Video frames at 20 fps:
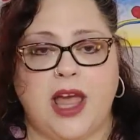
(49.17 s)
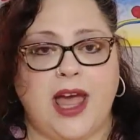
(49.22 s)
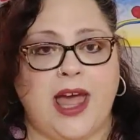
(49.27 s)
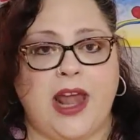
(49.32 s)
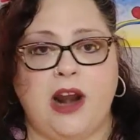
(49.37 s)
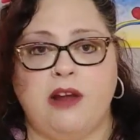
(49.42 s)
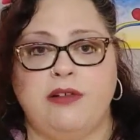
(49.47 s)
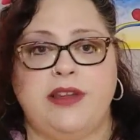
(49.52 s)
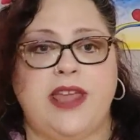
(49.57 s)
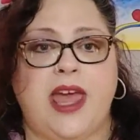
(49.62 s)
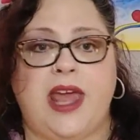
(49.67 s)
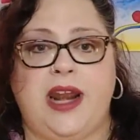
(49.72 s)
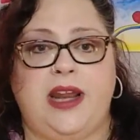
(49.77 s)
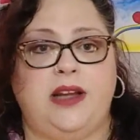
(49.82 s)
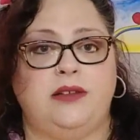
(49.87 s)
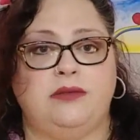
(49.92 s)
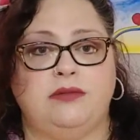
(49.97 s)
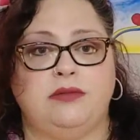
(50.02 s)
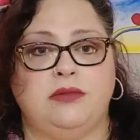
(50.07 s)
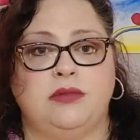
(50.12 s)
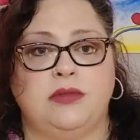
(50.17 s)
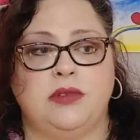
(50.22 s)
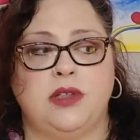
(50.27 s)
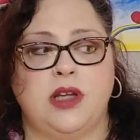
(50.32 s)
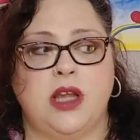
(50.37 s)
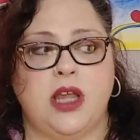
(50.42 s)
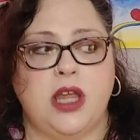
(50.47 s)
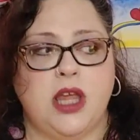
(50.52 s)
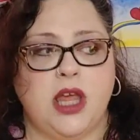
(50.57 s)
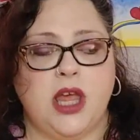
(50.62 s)
I don't get it.
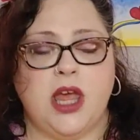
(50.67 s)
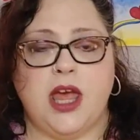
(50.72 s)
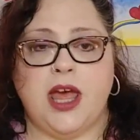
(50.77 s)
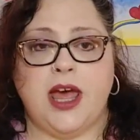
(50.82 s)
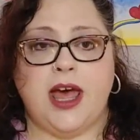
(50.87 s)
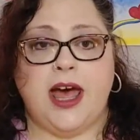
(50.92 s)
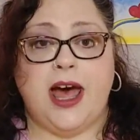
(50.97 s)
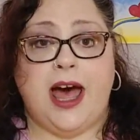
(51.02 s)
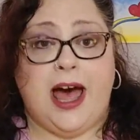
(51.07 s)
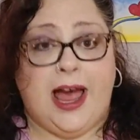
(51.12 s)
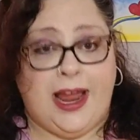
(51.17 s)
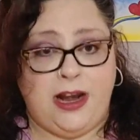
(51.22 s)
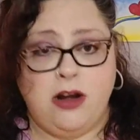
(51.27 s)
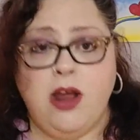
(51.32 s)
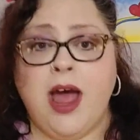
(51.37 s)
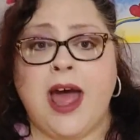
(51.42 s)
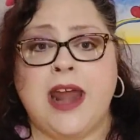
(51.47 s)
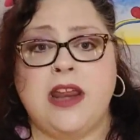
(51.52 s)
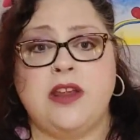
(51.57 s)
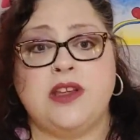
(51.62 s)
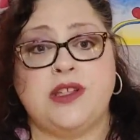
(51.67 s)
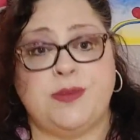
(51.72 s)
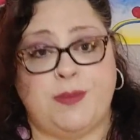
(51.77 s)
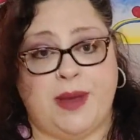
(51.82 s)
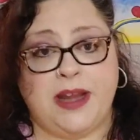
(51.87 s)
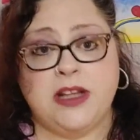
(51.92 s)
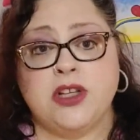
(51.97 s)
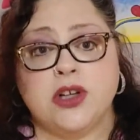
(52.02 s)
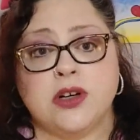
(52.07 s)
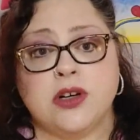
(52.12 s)
I know how to use
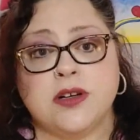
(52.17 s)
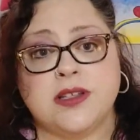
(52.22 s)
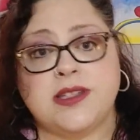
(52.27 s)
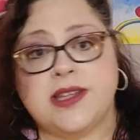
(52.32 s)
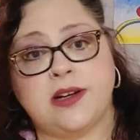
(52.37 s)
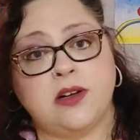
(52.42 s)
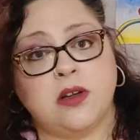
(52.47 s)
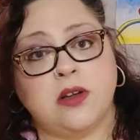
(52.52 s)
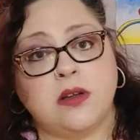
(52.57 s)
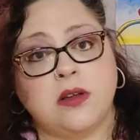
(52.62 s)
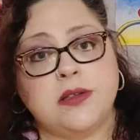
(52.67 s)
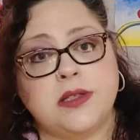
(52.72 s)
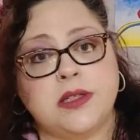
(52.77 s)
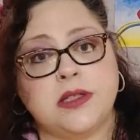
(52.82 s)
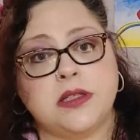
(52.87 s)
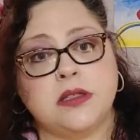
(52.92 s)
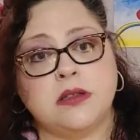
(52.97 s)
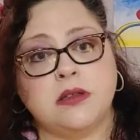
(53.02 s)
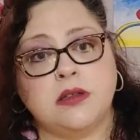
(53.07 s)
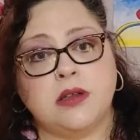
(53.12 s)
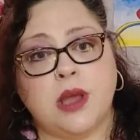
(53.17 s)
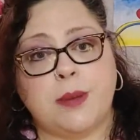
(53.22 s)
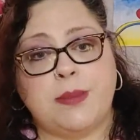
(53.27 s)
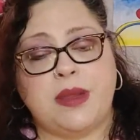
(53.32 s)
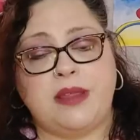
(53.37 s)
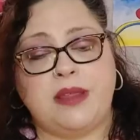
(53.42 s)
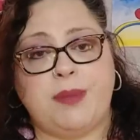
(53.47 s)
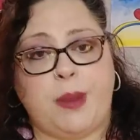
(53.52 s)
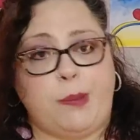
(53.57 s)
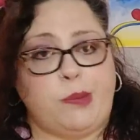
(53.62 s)
my turn signals. I
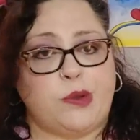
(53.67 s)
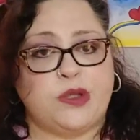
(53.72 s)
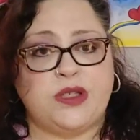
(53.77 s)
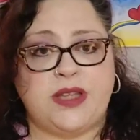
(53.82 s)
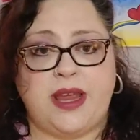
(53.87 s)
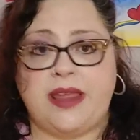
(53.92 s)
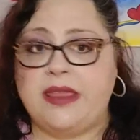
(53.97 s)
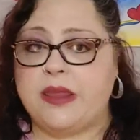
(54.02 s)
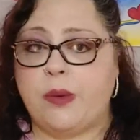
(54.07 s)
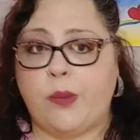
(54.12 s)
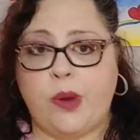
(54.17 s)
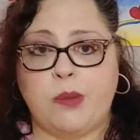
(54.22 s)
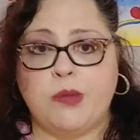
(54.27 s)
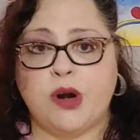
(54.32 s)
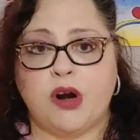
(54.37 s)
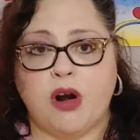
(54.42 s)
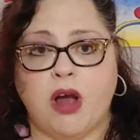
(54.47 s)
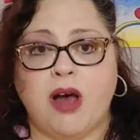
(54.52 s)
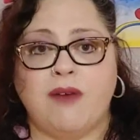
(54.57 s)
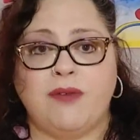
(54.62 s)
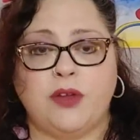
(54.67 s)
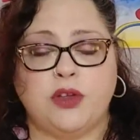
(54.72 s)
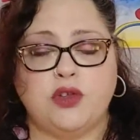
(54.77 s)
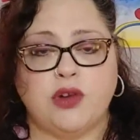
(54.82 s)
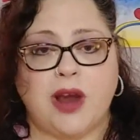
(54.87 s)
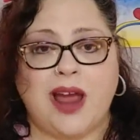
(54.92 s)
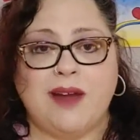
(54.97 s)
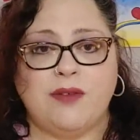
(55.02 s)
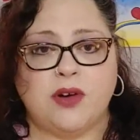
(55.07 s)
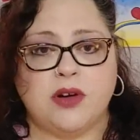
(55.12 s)
mean, people say that women are awful
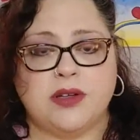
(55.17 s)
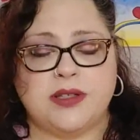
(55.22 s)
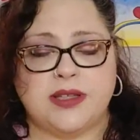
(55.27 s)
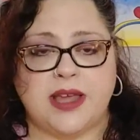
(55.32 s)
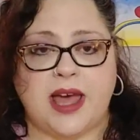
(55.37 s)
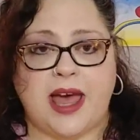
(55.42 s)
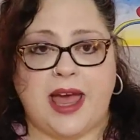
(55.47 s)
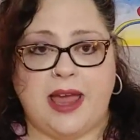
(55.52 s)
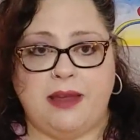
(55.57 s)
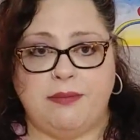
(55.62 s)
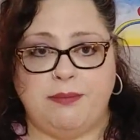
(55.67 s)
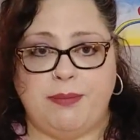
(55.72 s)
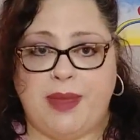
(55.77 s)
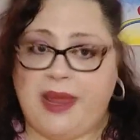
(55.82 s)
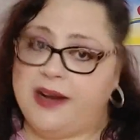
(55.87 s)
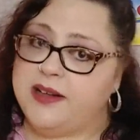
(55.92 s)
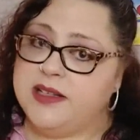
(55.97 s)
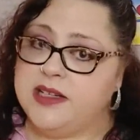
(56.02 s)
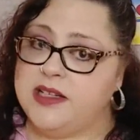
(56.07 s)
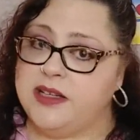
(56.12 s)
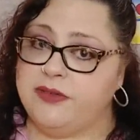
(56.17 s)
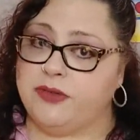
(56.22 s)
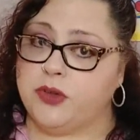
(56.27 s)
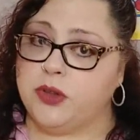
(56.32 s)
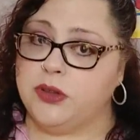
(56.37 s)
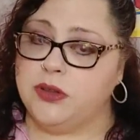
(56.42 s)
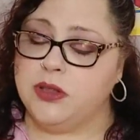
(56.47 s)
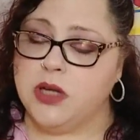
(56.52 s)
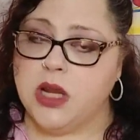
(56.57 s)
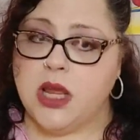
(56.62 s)
drivers. I beg to
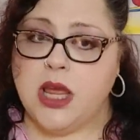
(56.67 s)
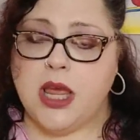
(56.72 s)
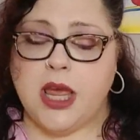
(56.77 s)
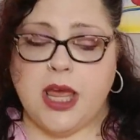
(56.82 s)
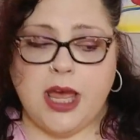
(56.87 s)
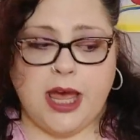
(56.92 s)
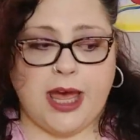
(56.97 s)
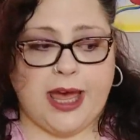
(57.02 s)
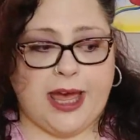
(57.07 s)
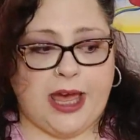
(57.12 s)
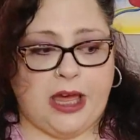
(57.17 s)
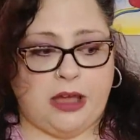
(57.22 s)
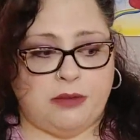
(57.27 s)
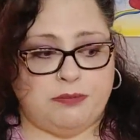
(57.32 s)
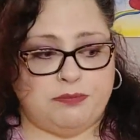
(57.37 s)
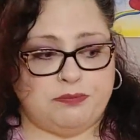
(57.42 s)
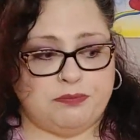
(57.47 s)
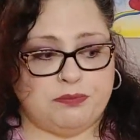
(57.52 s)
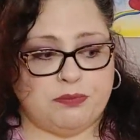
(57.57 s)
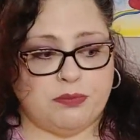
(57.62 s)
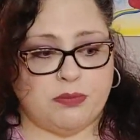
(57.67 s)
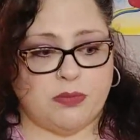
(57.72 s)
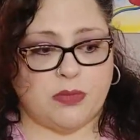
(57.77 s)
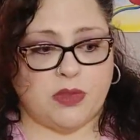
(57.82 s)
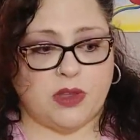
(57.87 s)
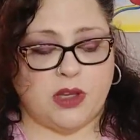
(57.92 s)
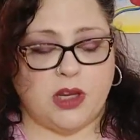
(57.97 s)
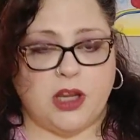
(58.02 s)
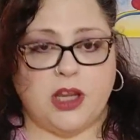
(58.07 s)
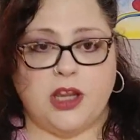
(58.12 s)
differ. Um,
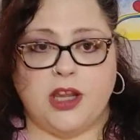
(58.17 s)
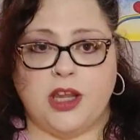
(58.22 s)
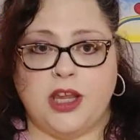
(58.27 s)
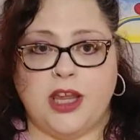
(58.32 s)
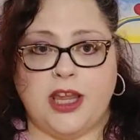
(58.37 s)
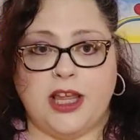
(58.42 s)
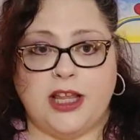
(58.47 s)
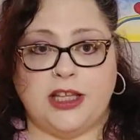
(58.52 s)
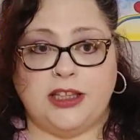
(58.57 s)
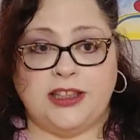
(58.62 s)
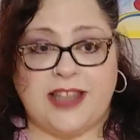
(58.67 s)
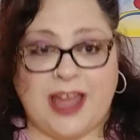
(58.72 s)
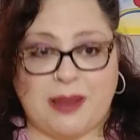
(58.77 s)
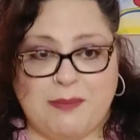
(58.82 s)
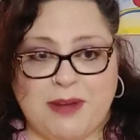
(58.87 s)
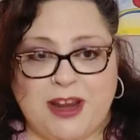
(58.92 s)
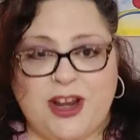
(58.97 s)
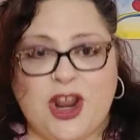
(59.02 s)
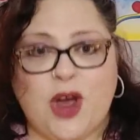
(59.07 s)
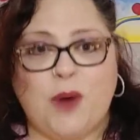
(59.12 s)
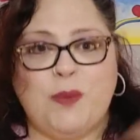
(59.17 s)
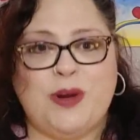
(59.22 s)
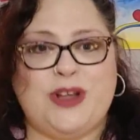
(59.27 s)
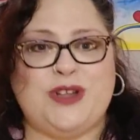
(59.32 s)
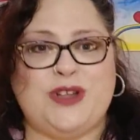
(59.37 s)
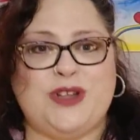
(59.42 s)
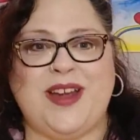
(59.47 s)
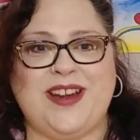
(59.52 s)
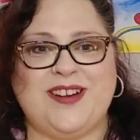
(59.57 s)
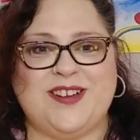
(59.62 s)
let me know
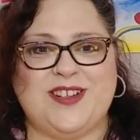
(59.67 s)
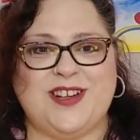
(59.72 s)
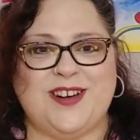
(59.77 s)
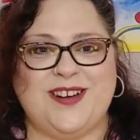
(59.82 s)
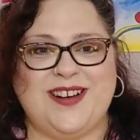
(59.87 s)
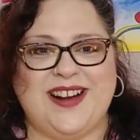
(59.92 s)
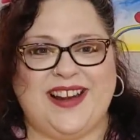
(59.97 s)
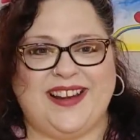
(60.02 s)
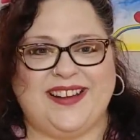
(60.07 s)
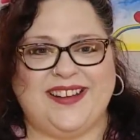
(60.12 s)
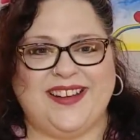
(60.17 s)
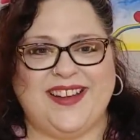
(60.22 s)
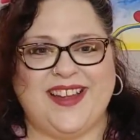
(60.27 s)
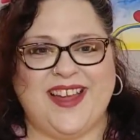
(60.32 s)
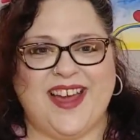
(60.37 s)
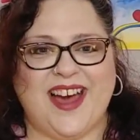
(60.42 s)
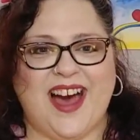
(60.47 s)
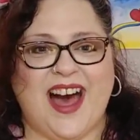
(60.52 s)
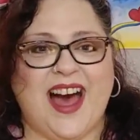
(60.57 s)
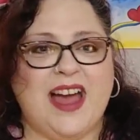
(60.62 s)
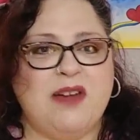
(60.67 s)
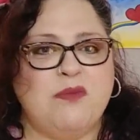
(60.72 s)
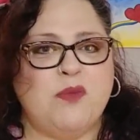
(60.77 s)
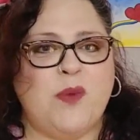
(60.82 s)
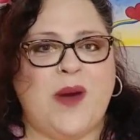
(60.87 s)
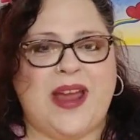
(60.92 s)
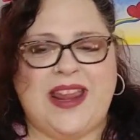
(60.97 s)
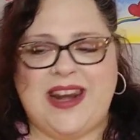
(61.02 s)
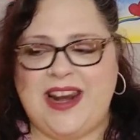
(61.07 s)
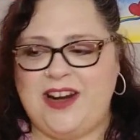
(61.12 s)
which way you're turning. I'm
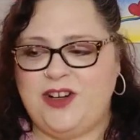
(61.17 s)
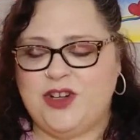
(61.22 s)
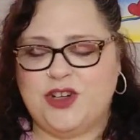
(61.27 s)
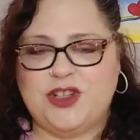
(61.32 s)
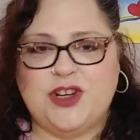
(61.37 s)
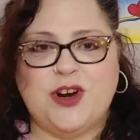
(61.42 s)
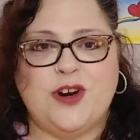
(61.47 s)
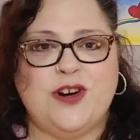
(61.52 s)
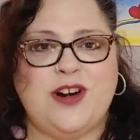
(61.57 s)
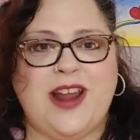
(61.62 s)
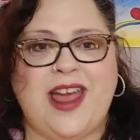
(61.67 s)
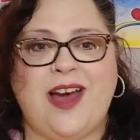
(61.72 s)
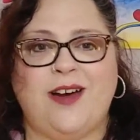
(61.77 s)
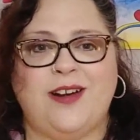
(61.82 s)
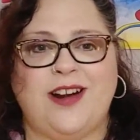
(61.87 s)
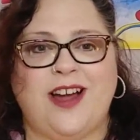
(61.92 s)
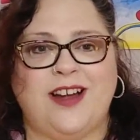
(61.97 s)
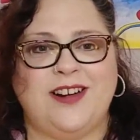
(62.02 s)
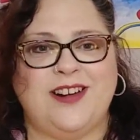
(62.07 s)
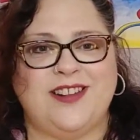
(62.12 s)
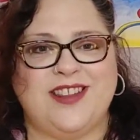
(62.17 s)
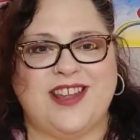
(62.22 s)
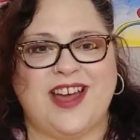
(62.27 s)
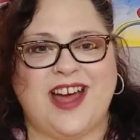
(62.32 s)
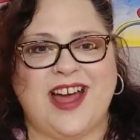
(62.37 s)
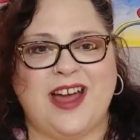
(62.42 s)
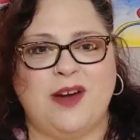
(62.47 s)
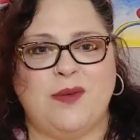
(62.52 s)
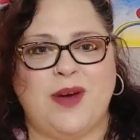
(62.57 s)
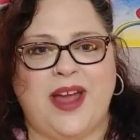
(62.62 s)
waiting to turn out onto the
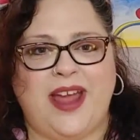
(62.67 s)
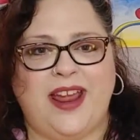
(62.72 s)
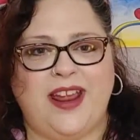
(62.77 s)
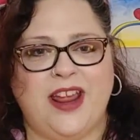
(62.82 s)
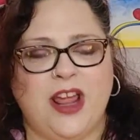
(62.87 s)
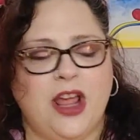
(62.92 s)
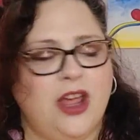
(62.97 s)
highway.